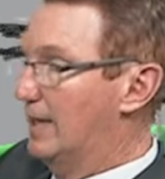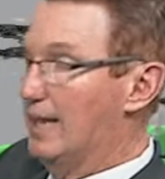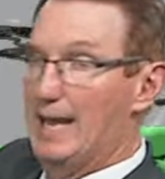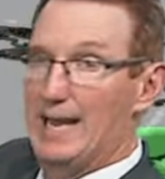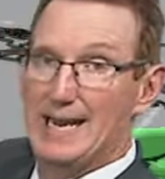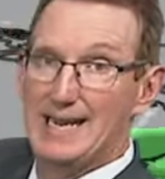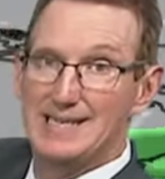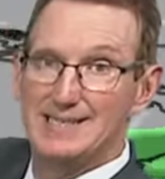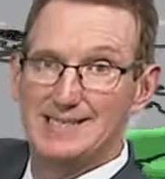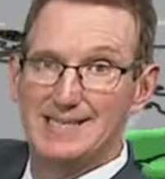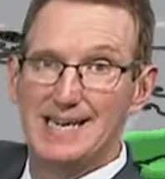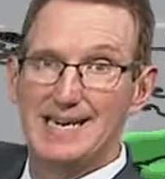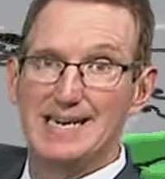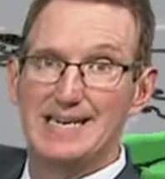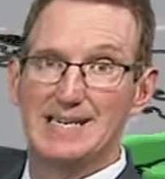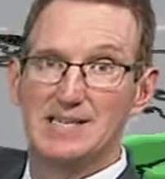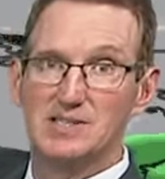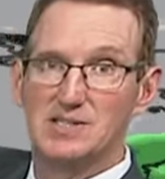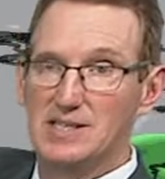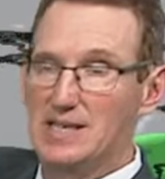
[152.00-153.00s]

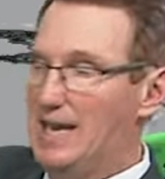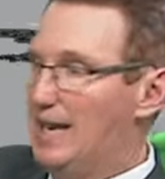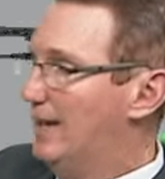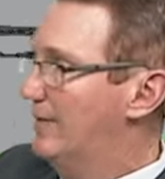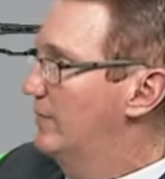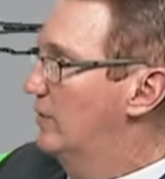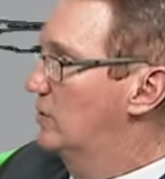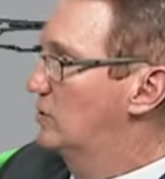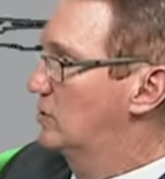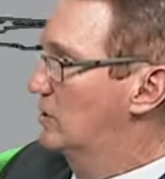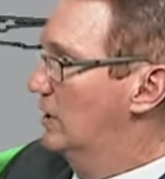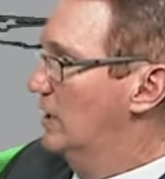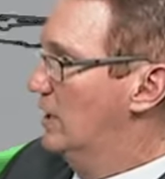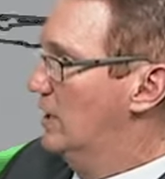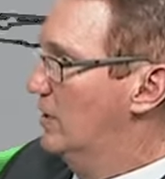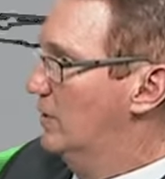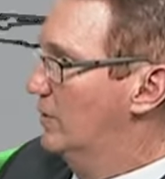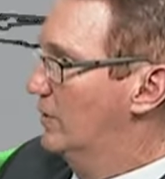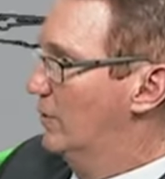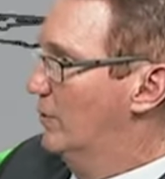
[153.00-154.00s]
18 is the average low. The